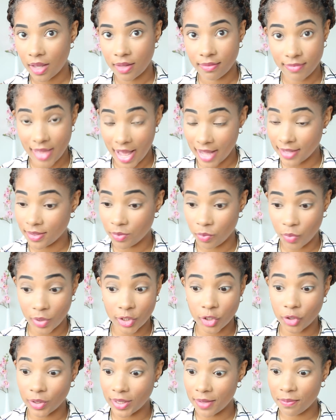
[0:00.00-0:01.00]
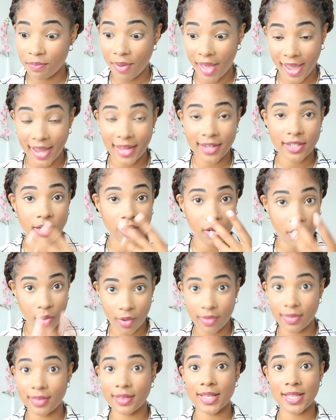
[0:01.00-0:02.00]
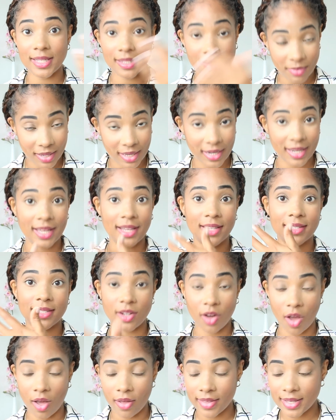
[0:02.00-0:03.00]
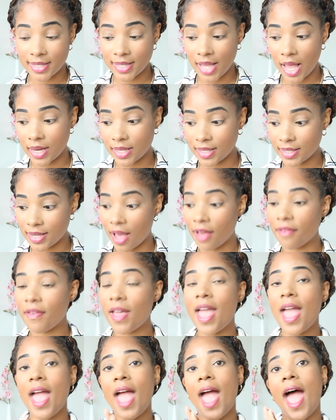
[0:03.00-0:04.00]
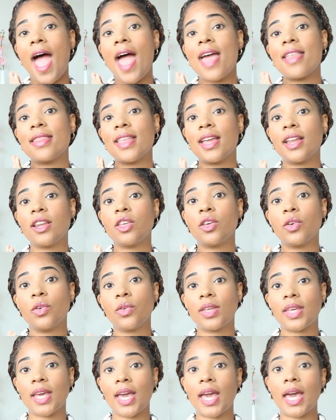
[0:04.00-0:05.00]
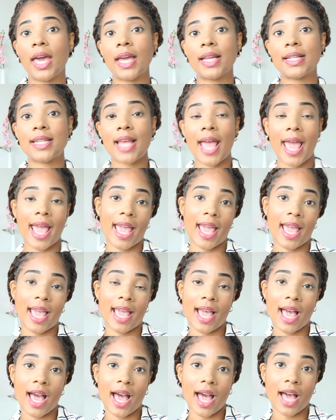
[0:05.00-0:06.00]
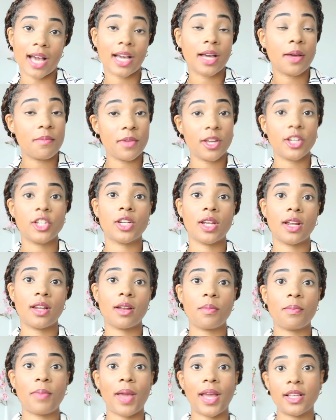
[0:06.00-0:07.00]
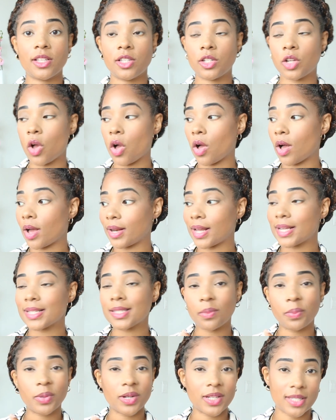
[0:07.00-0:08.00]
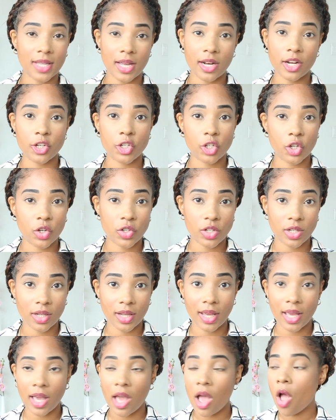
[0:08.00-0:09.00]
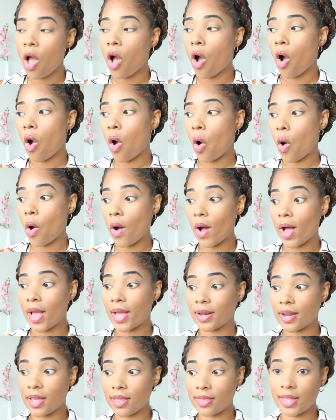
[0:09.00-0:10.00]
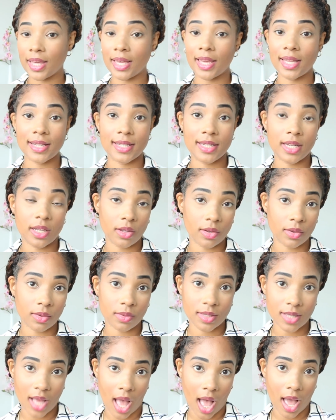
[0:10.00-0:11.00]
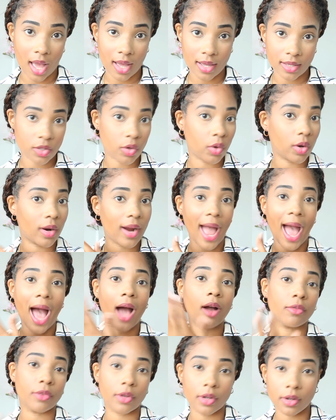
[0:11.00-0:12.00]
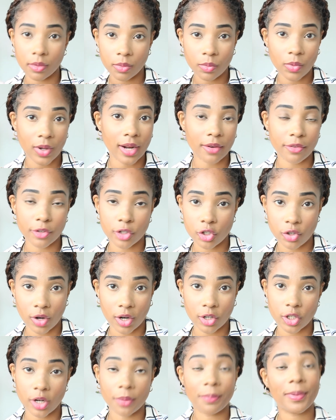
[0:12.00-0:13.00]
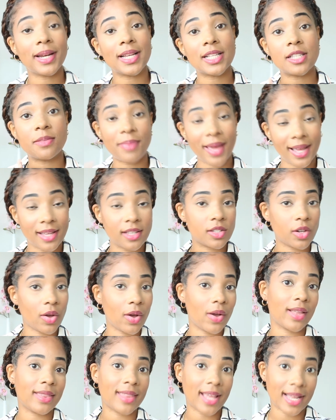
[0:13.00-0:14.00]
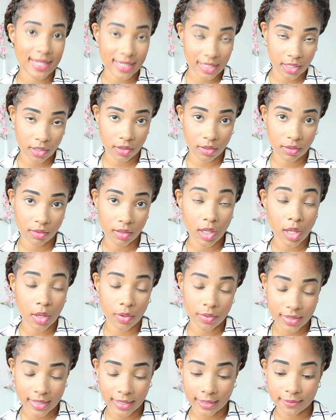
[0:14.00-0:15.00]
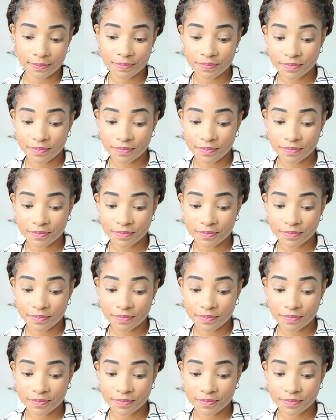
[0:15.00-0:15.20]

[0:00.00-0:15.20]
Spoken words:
That's what you get paid to go on these meetings and all this kind of stuff. And then you get a commission based on, it's a percentage usually on the deal size or whatever structure, but it's based on that deal closing.